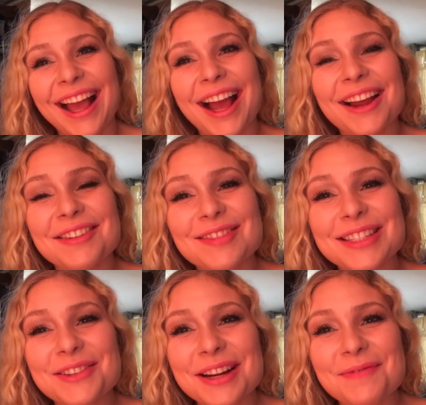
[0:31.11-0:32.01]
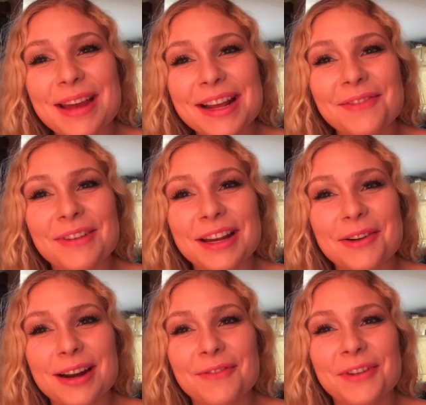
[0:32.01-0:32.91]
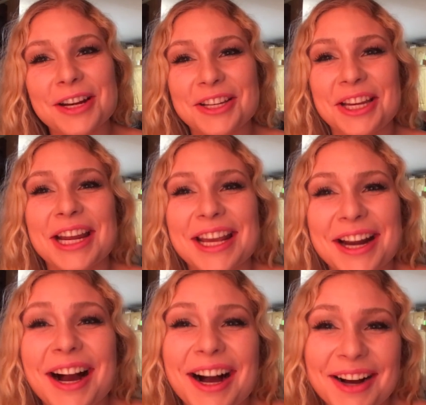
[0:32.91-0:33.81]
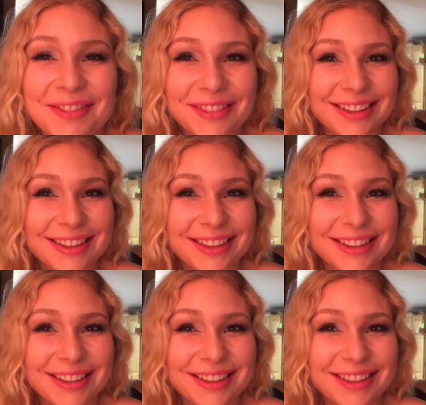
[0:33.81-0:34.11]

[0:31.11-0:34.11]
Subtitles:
I was doing a makeup video and I'm finishing it off.